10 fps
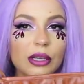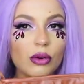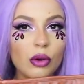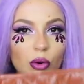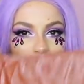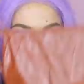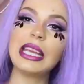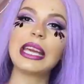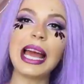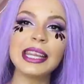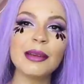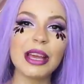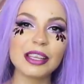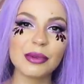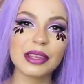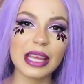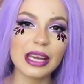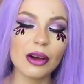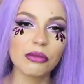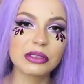and cool. and kind of makes me
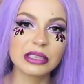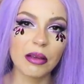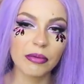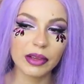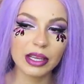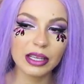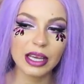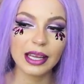think of something